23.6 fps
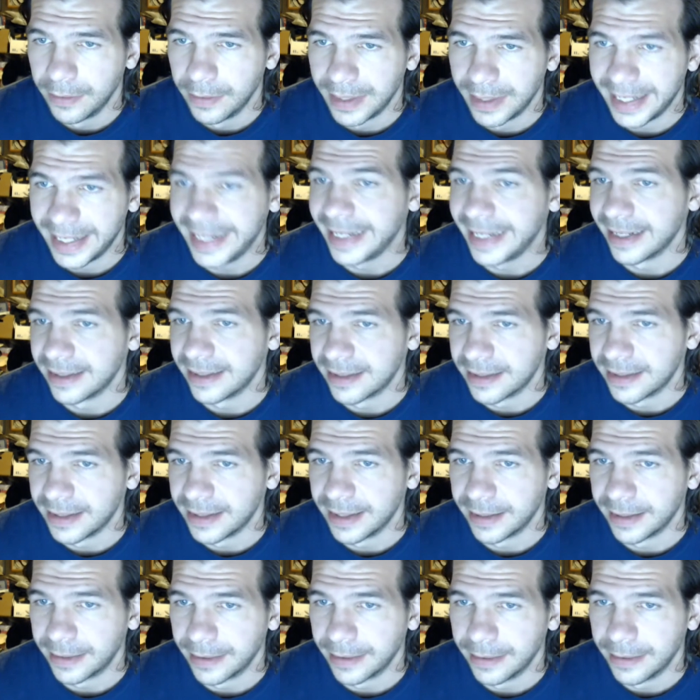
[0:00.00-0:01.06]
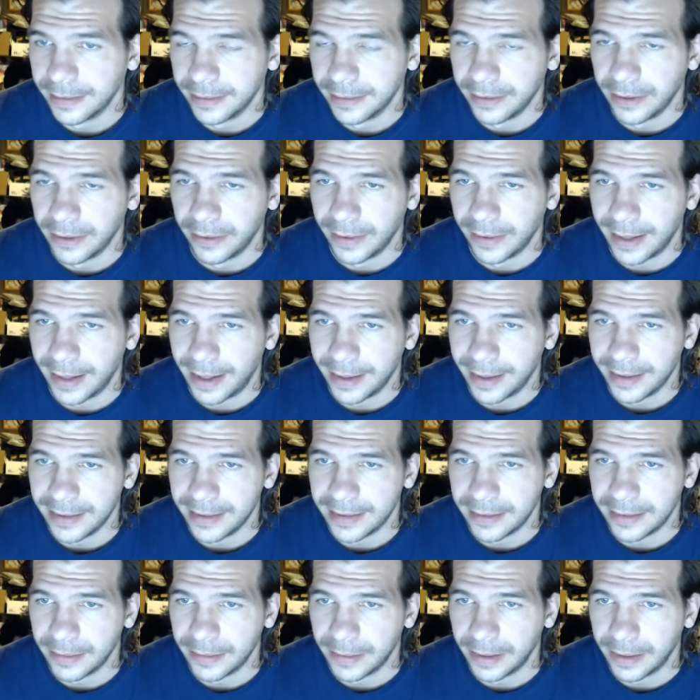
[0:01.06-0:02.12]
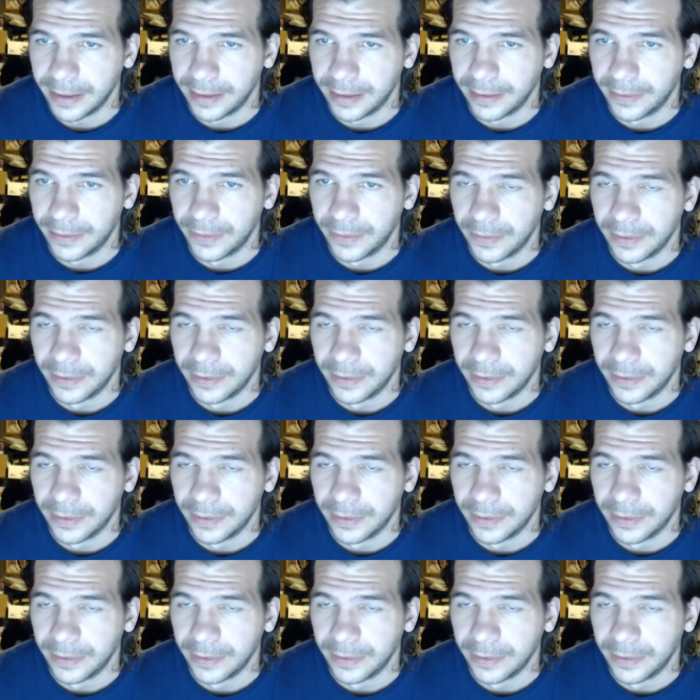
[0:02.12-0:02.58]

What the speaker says: gets sick, a lot easier now.